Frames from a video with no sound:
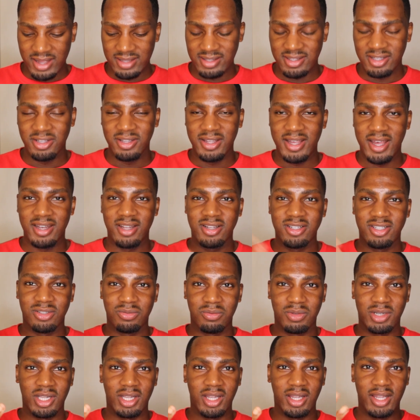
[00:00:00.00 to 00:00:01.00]
I still kind of
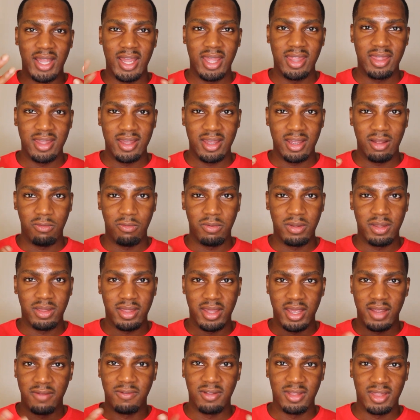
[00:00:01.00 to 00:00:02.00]
just want to lay there with
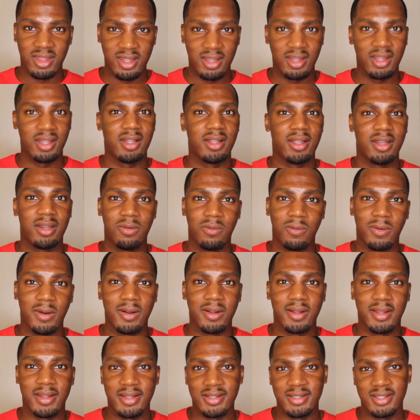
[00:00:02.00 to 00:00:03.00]
everything, let it
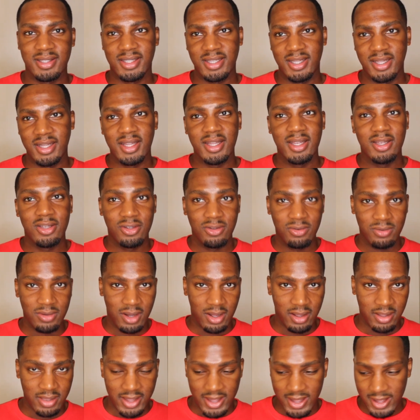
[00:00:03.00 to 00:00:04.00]
work and sit and do
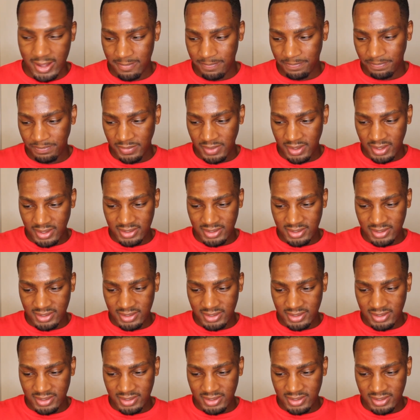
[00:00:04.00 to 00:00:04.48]
all that.